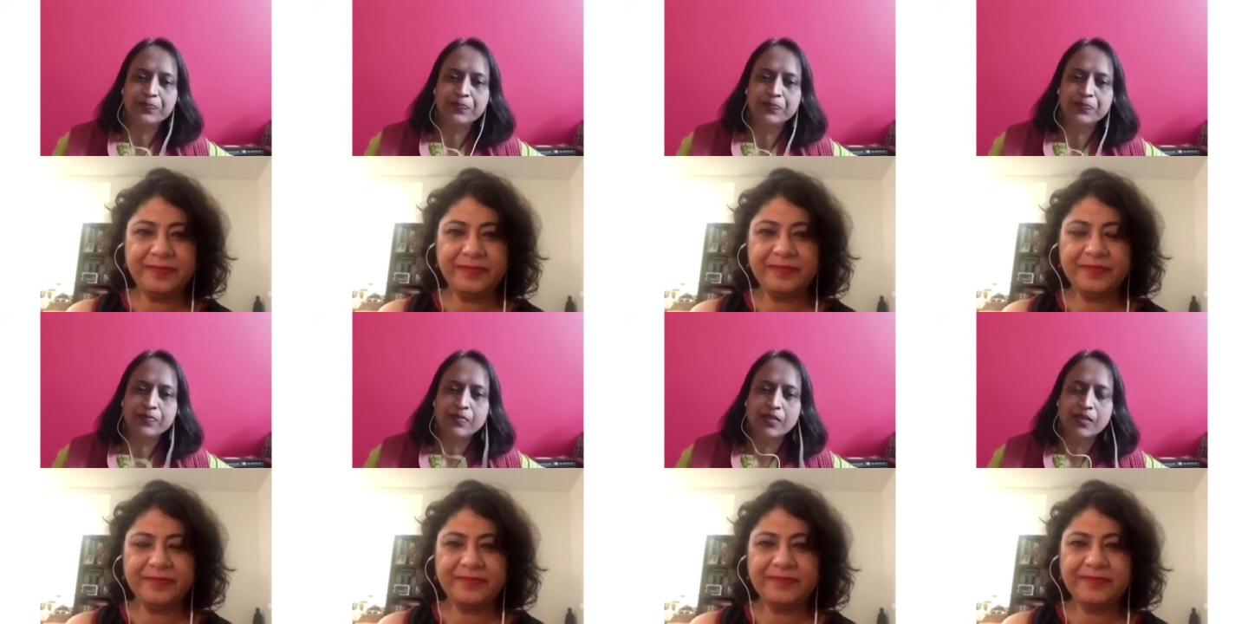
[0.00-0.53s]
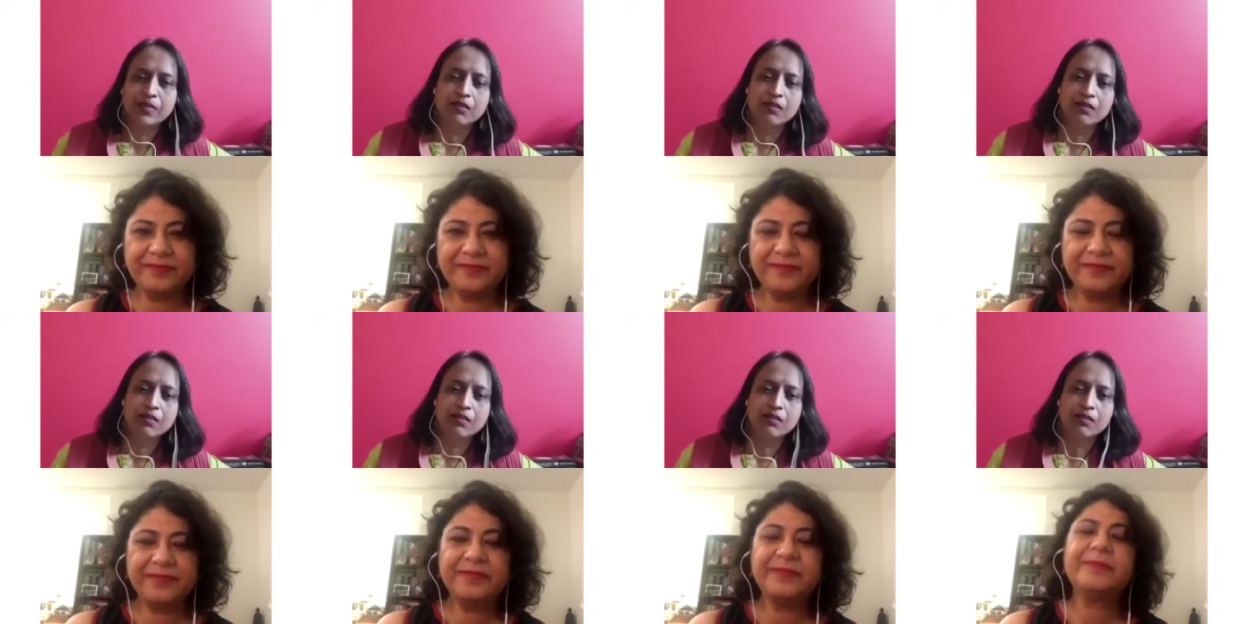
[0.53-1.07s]

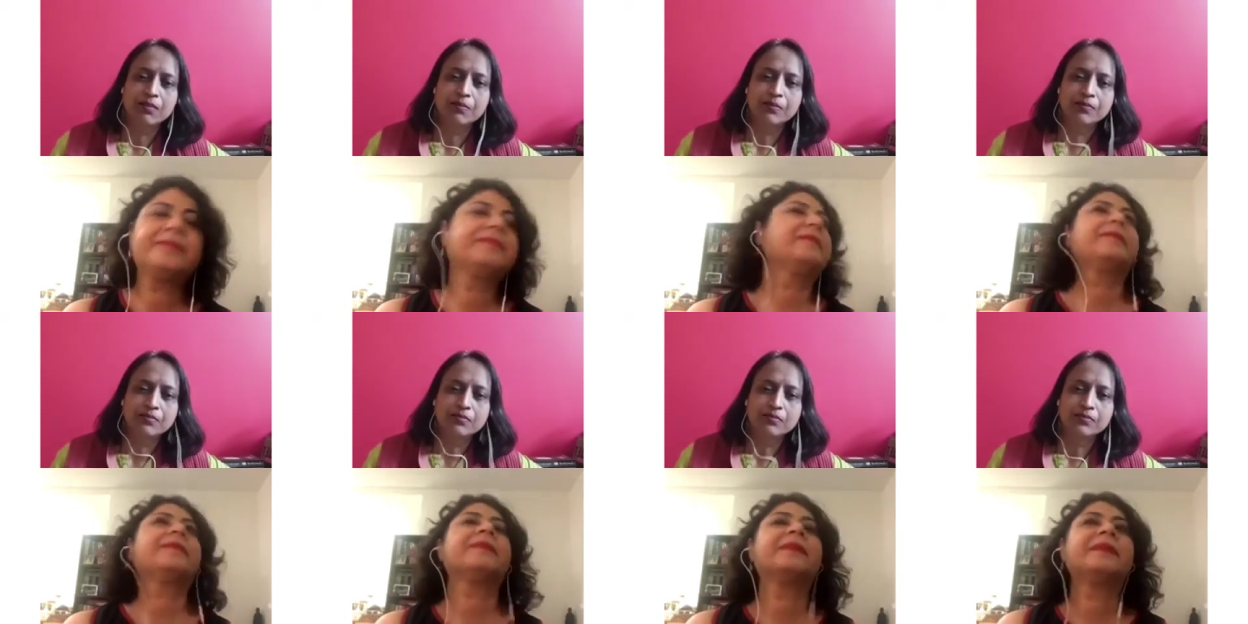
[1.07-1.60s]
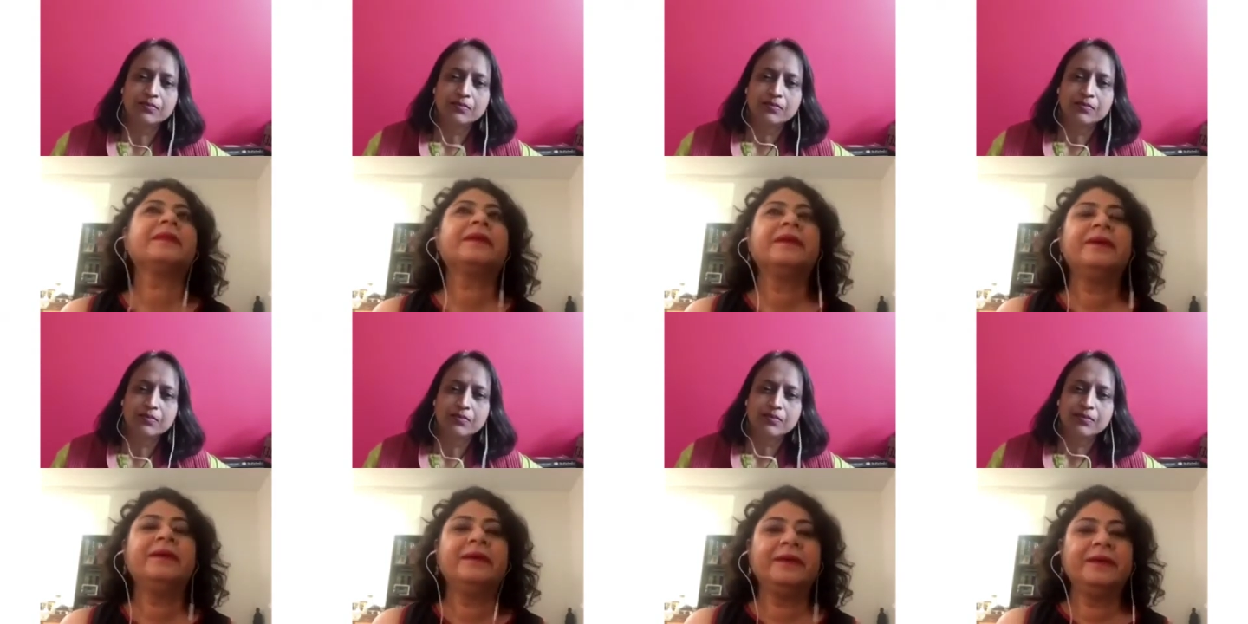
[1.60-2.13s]

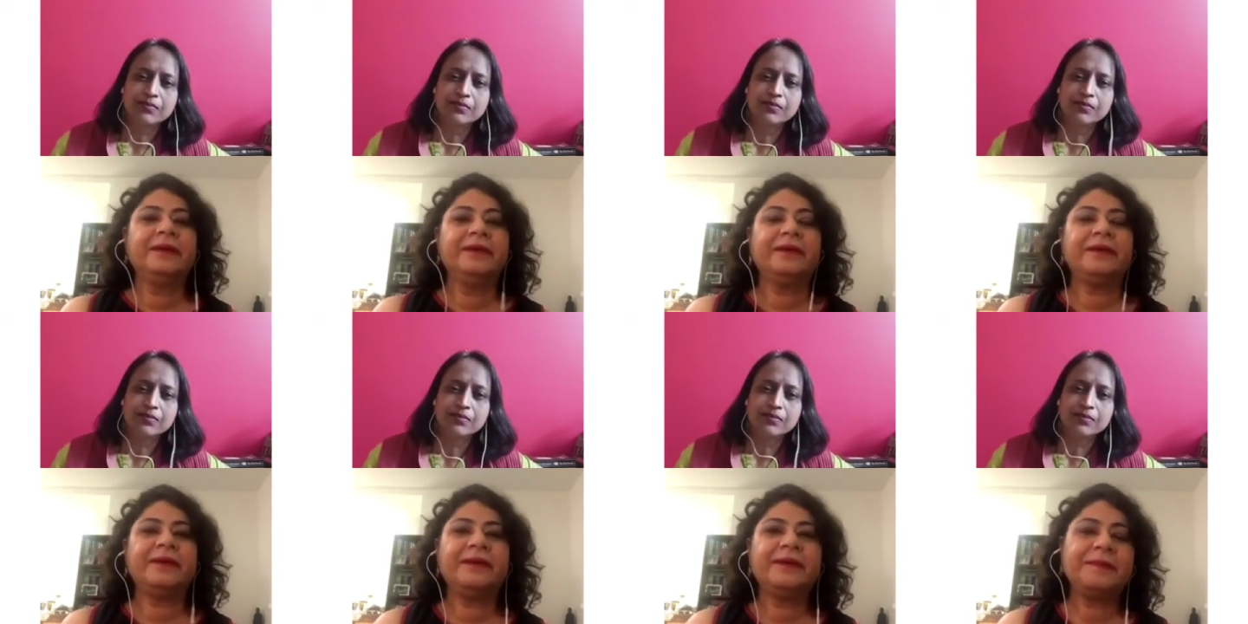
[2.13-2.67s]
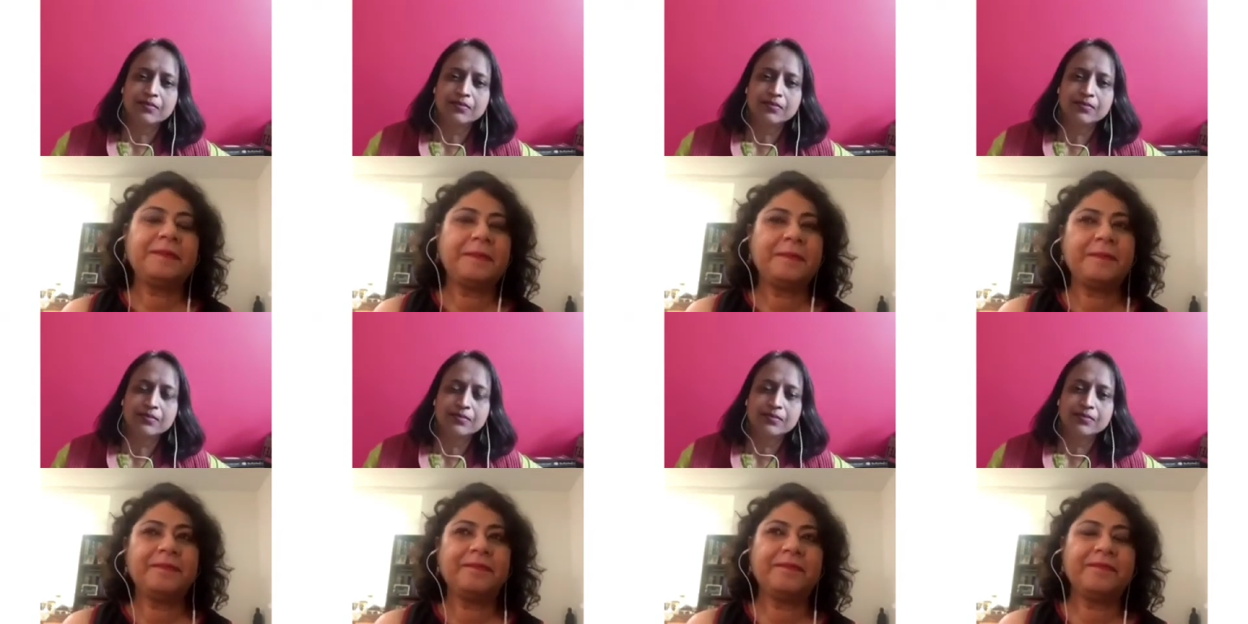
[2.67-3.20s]

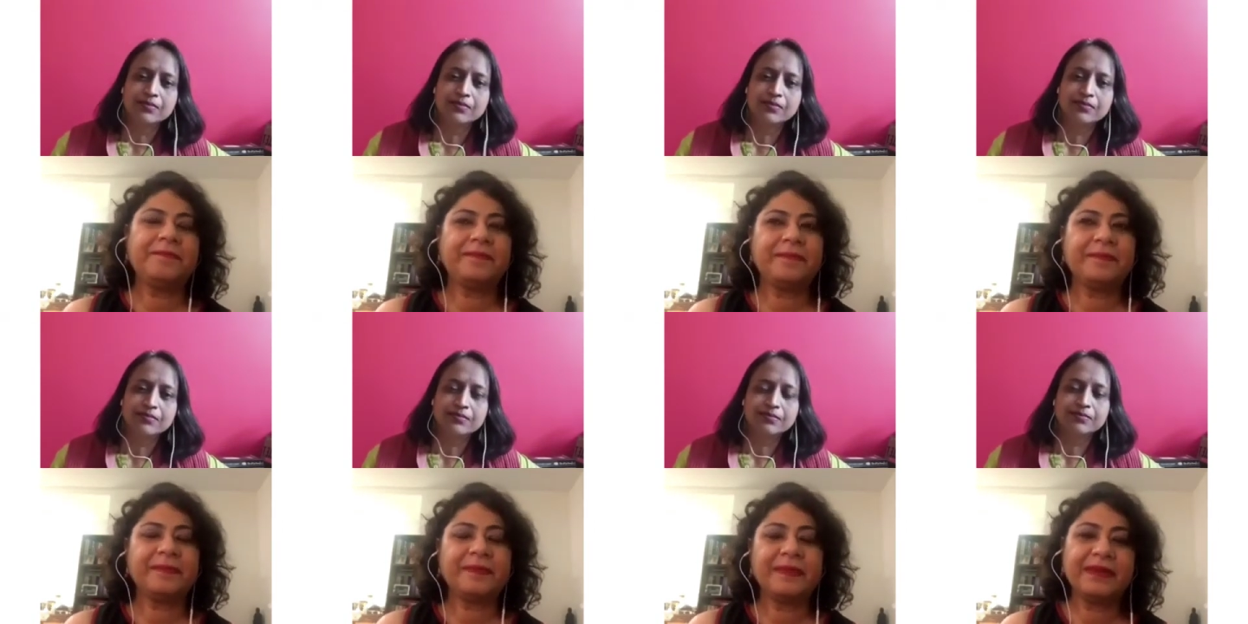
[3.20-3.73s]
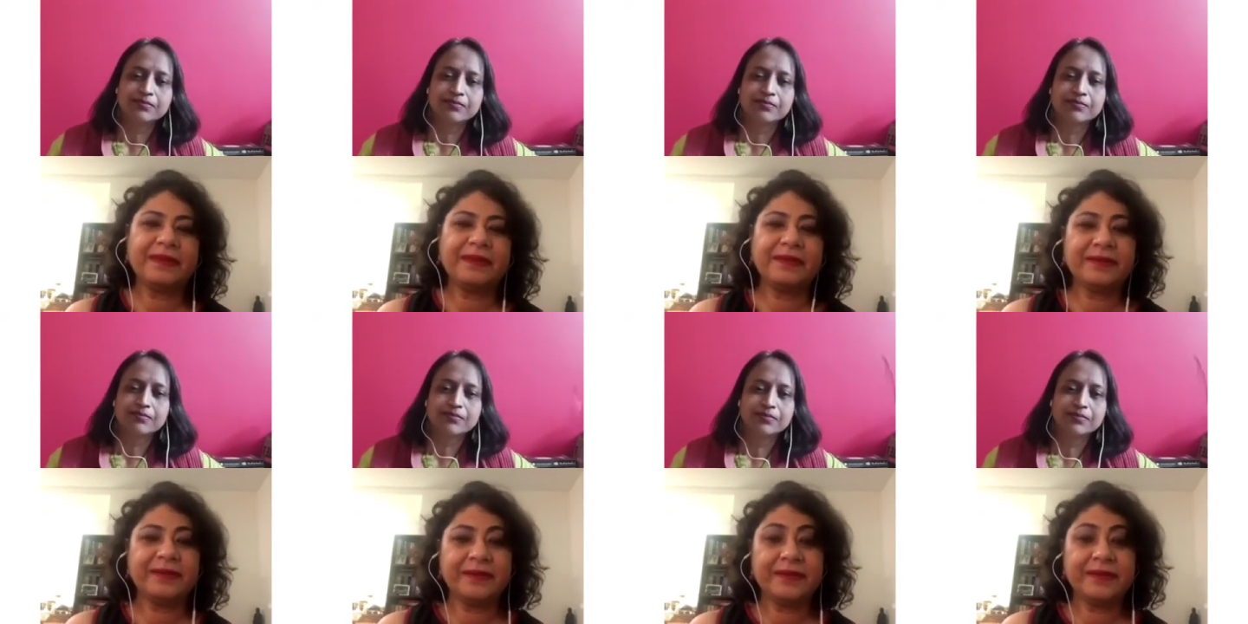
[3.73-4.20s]
Nothing is said.